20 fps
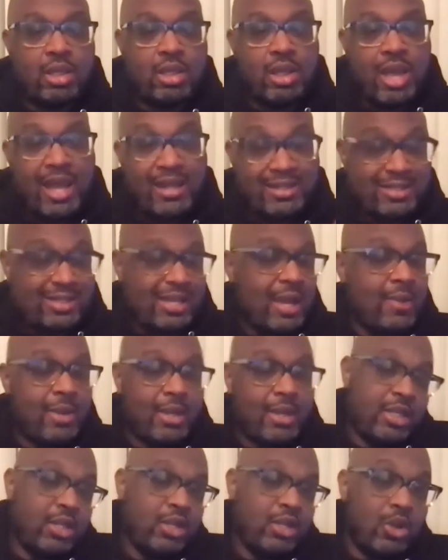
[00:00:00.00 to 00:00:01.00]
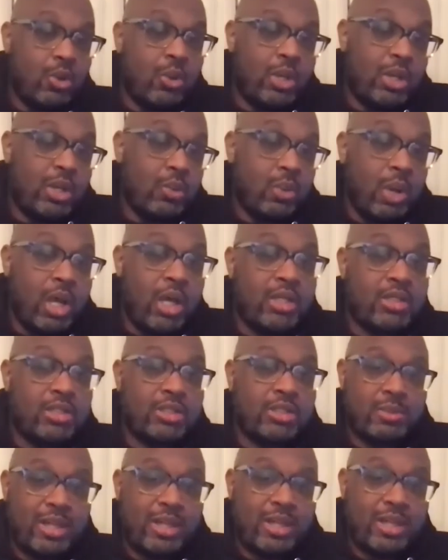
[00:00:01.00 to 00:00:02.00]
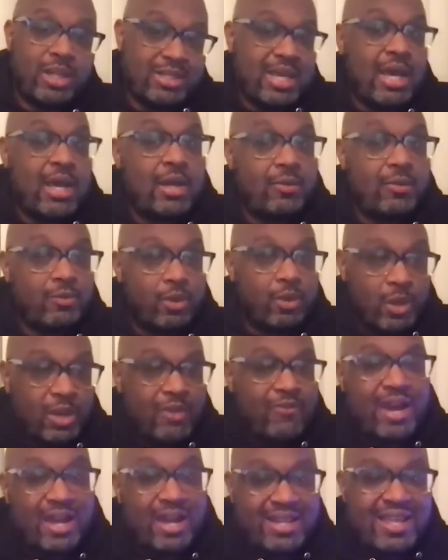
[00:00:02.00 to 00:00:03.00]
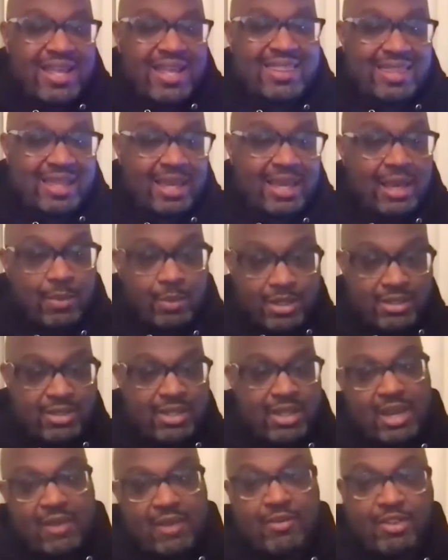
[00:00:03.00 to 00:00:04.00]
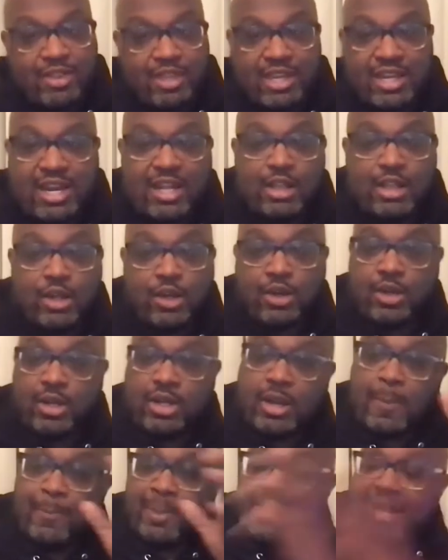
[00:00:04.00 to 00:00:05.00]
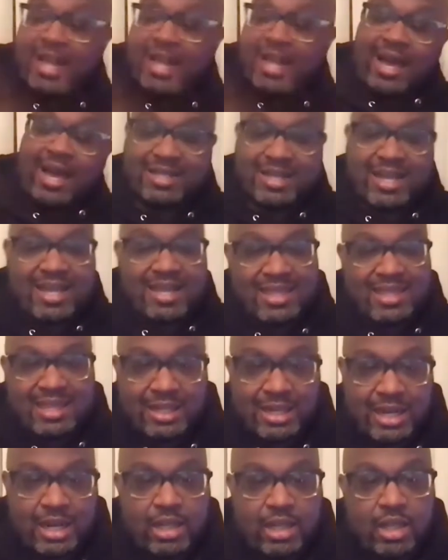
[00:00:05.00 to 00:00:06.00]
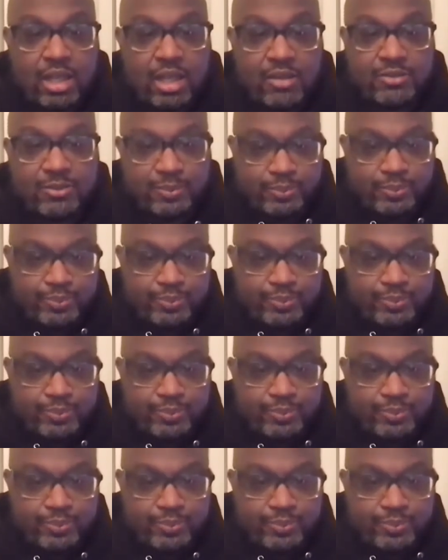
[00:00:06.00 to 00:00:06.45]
at the time i didn't know what it was but at the time you know i find that thing i'm going to take everything that i learned and apply it to that thing that i love